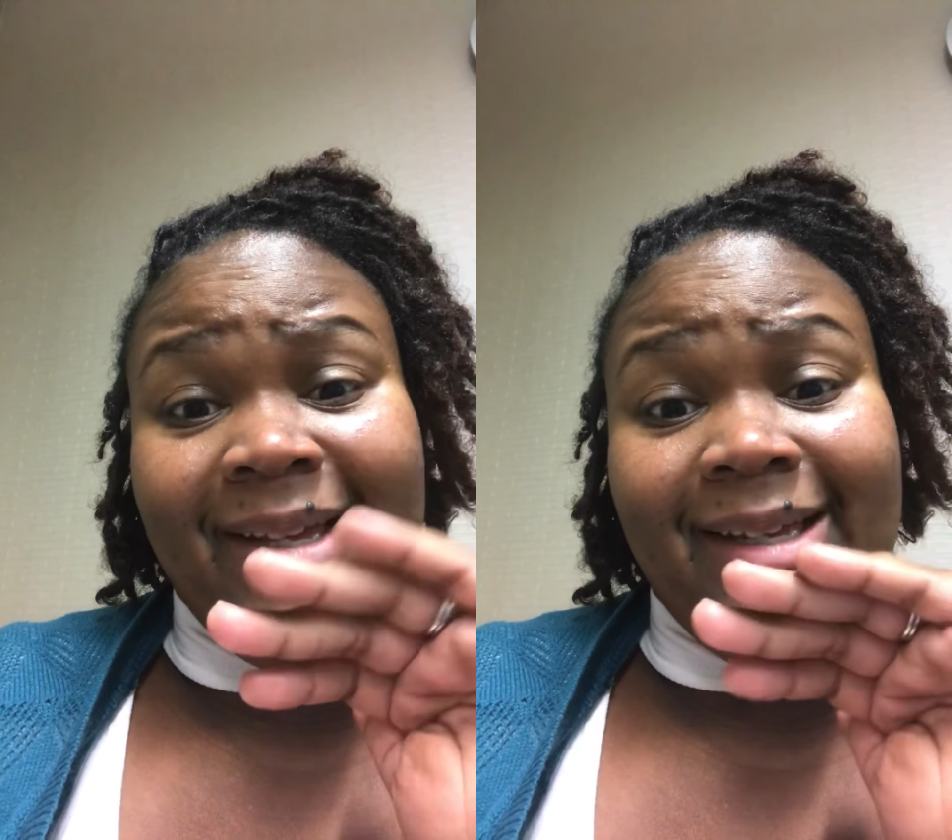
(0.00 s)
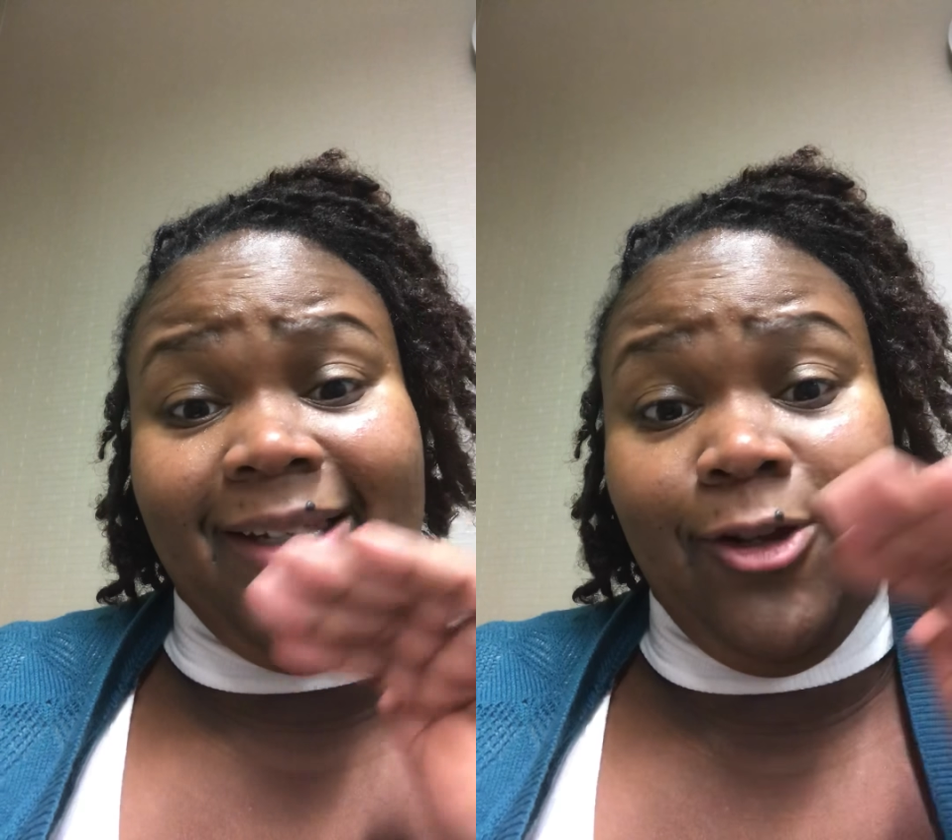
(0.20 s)

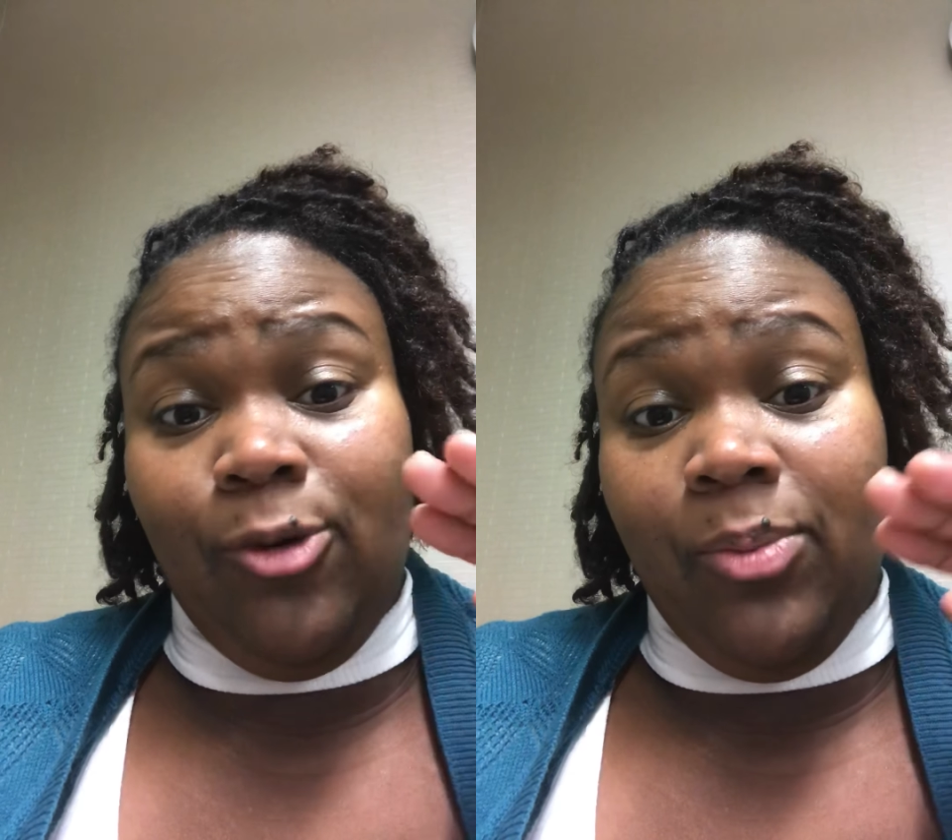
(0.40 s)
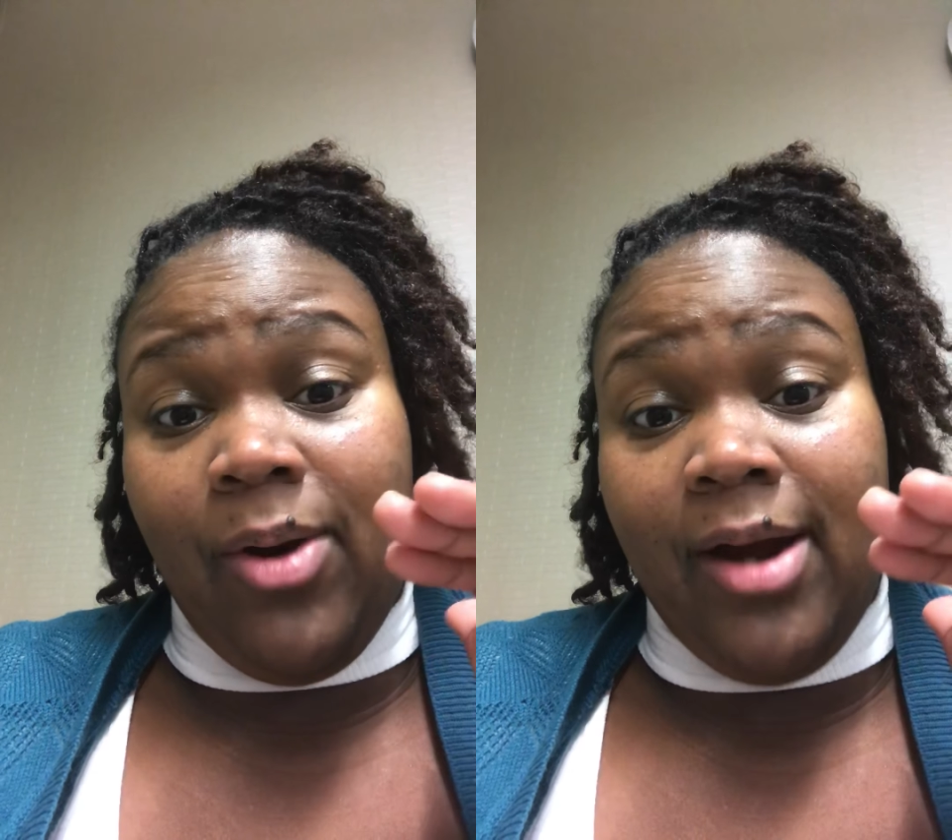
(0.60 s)
little
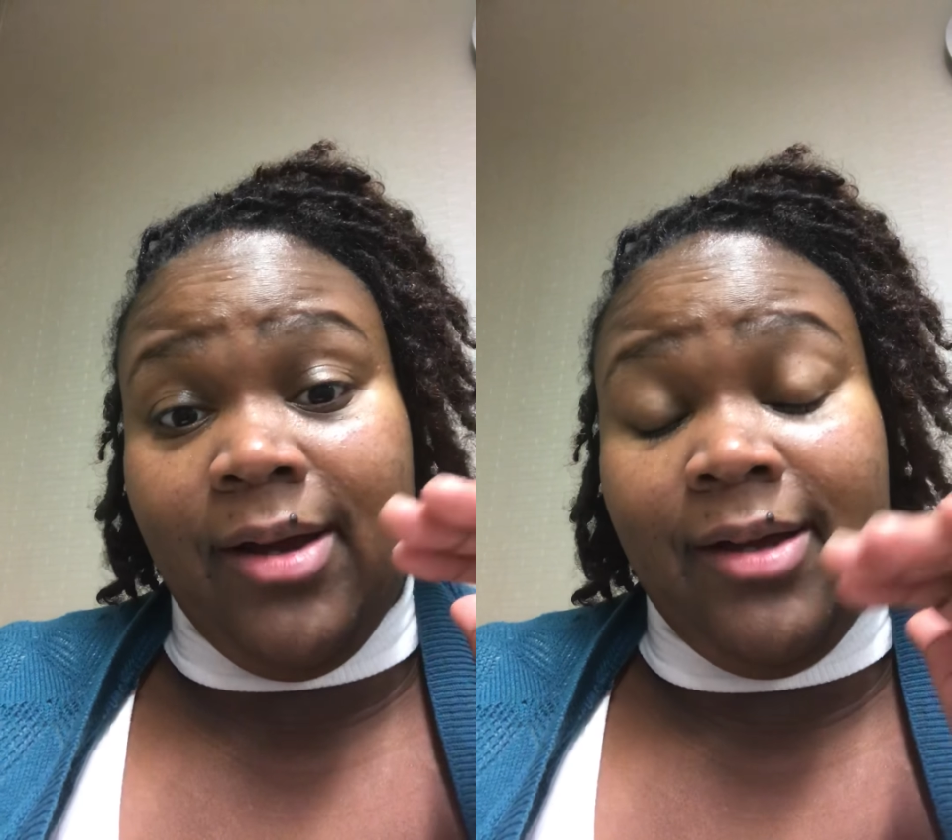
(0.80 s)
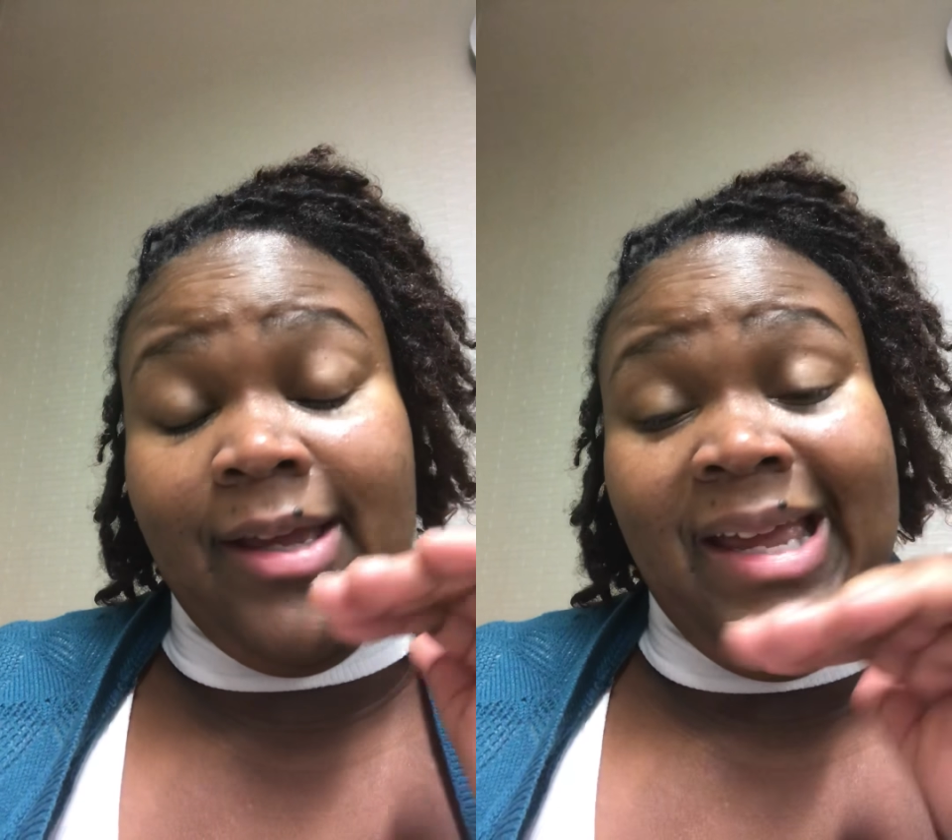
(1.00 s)

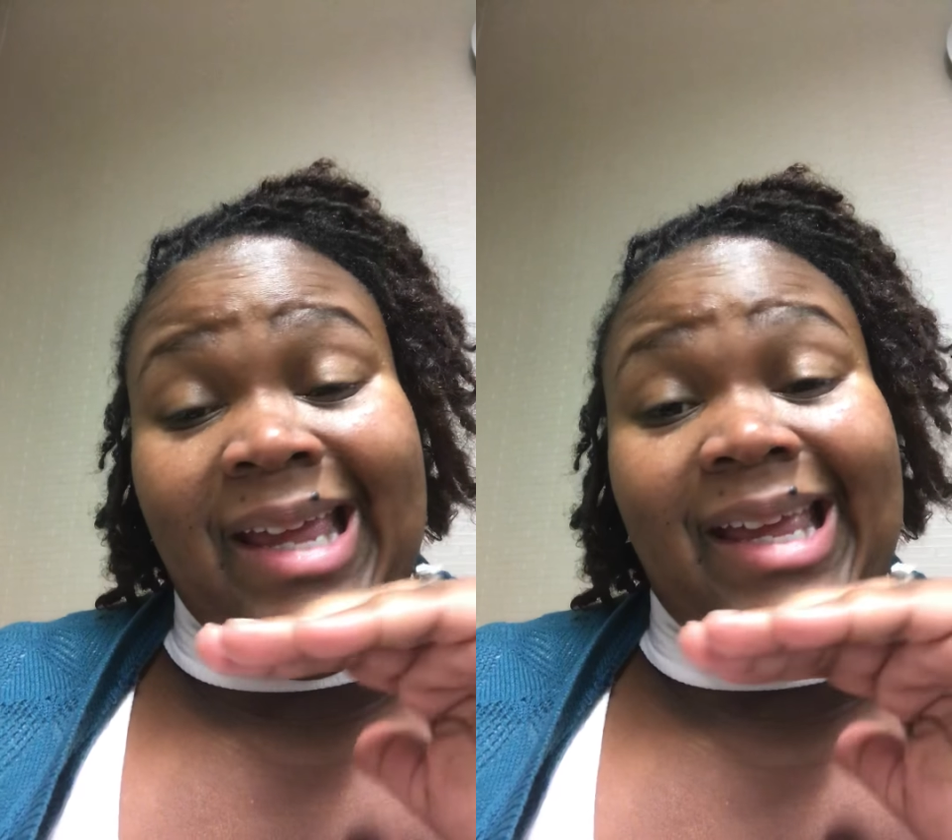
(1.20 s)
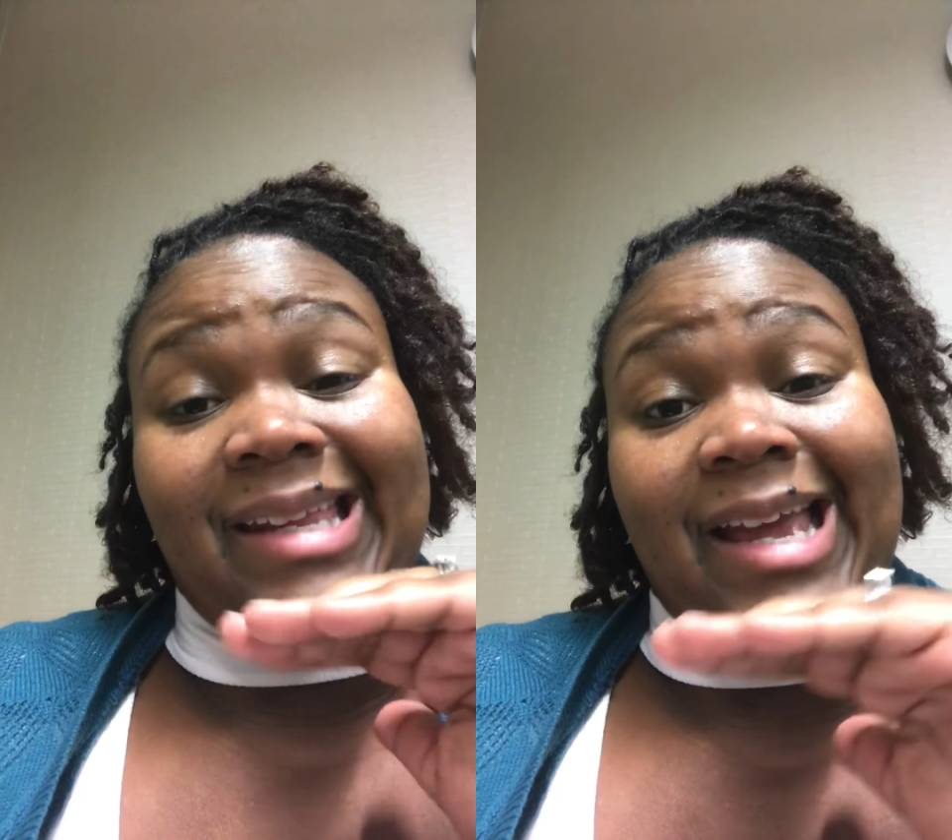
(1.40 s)
product.
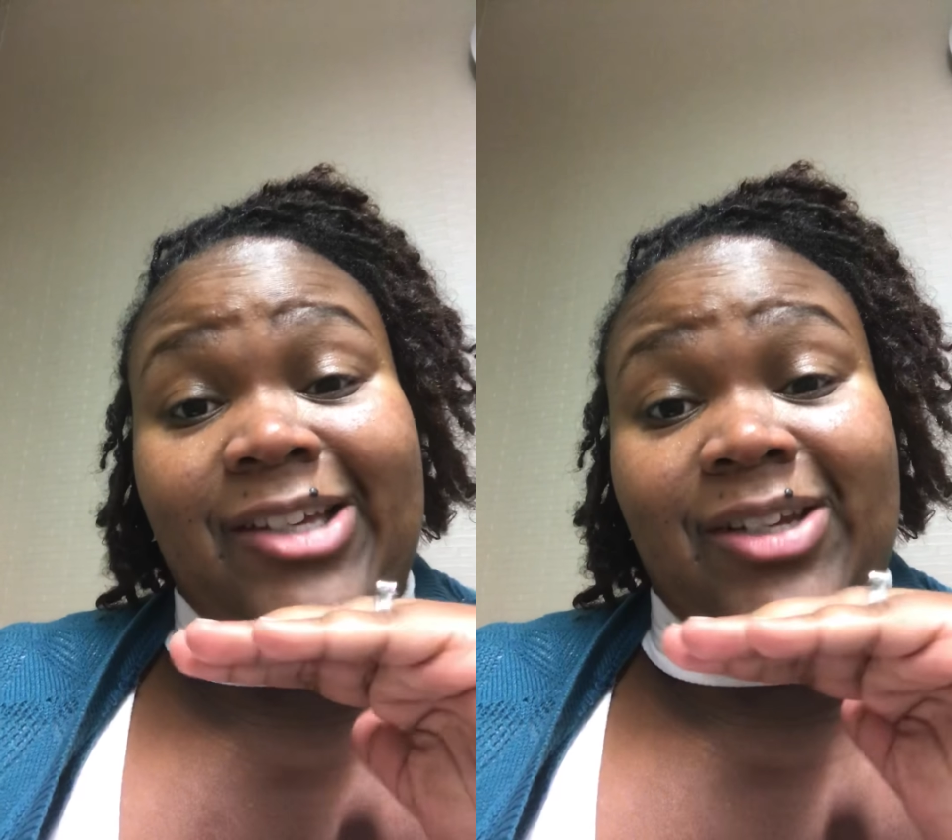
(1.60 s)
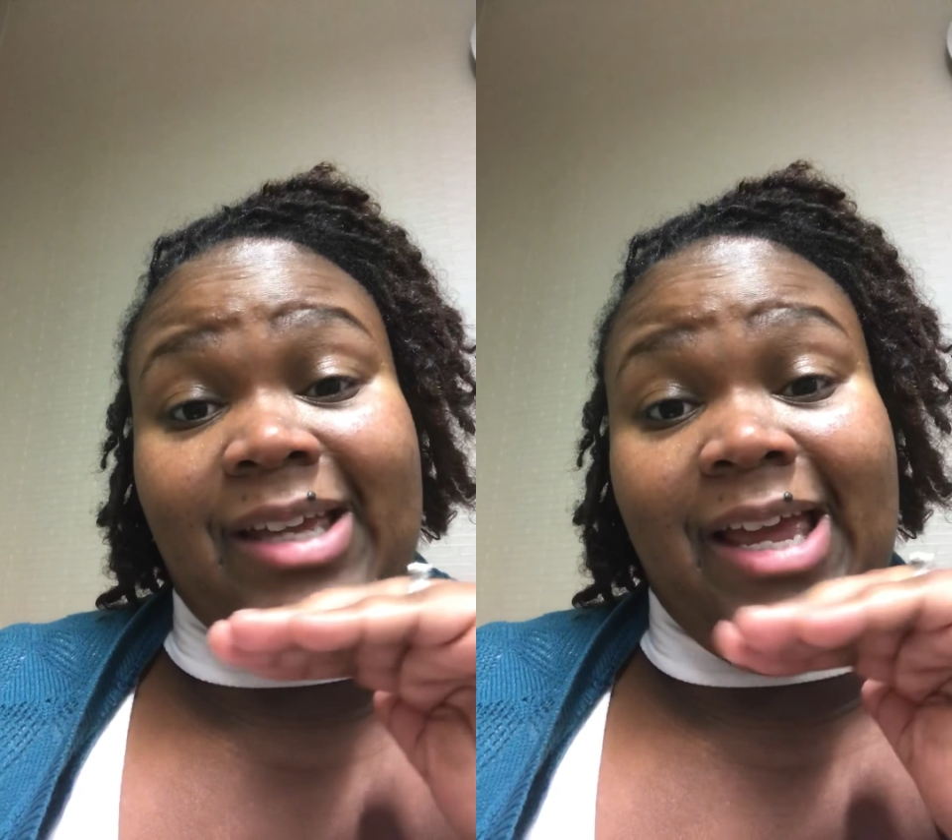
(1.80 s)
It
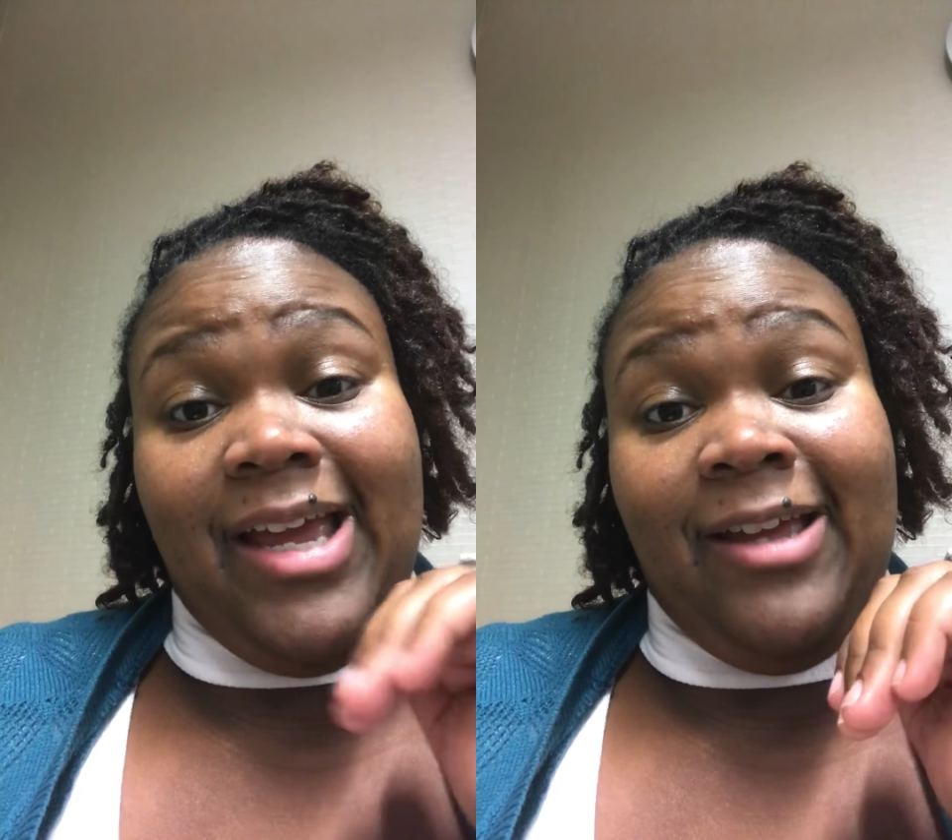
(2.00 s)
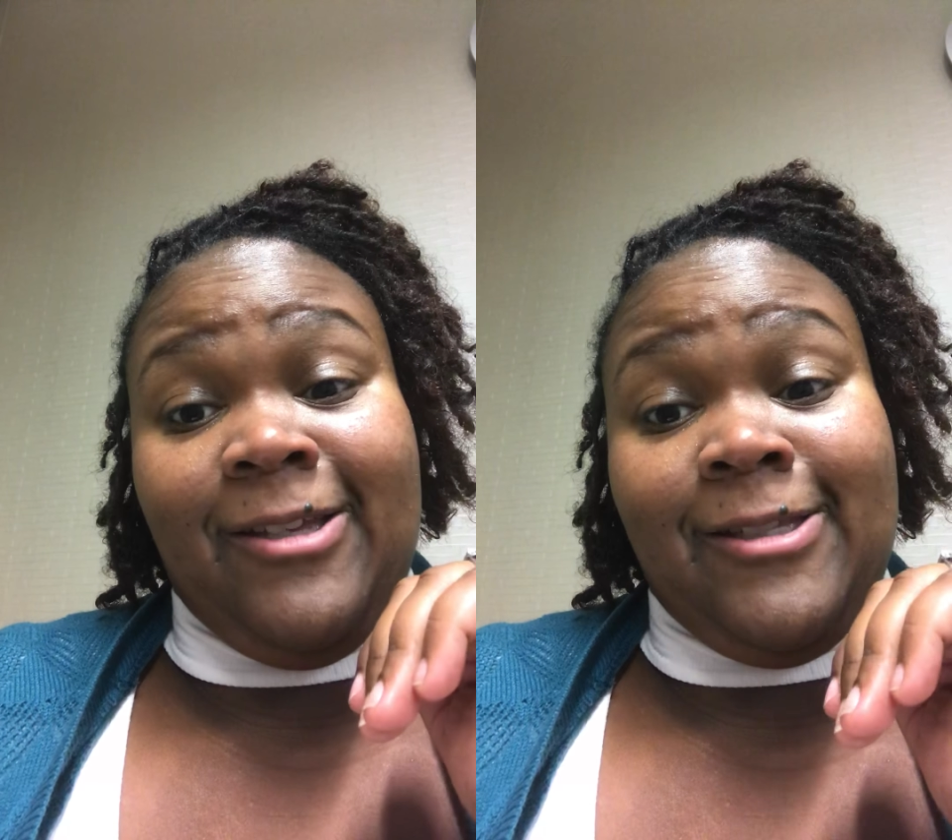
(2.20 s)
actually
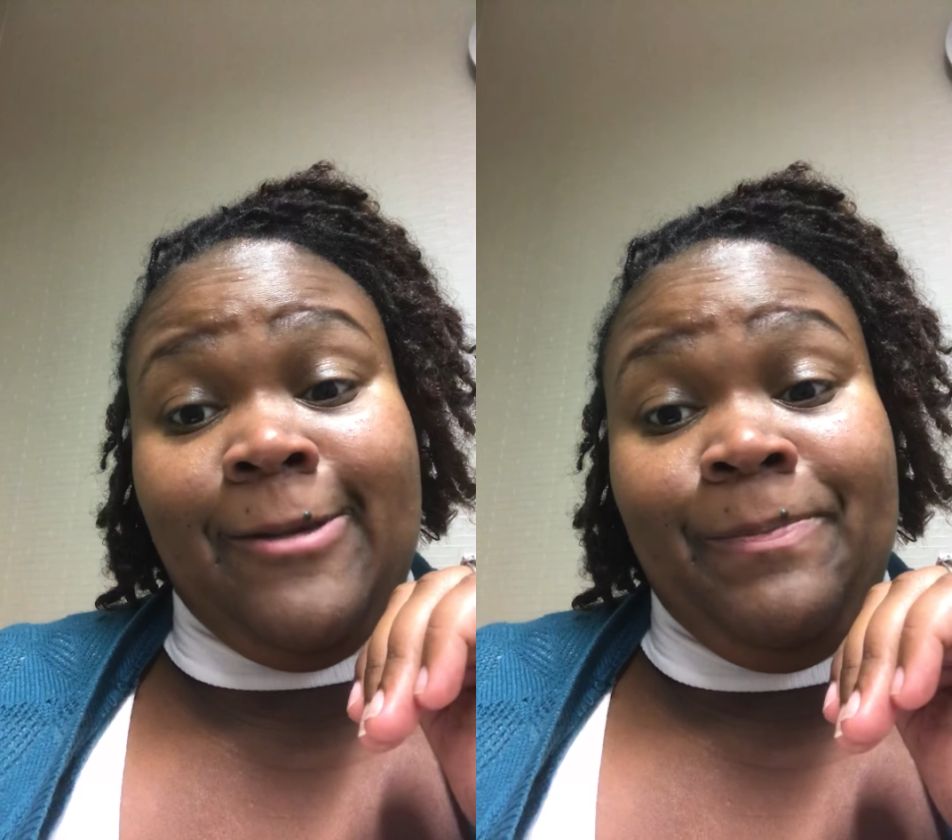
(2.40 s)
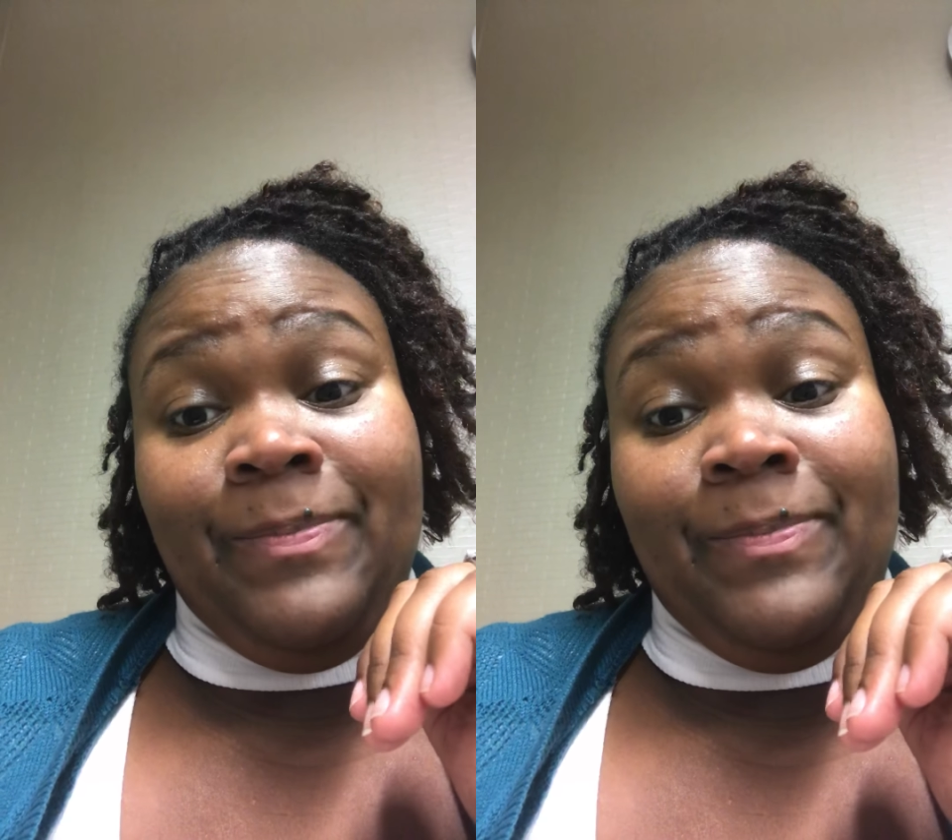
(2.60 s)
has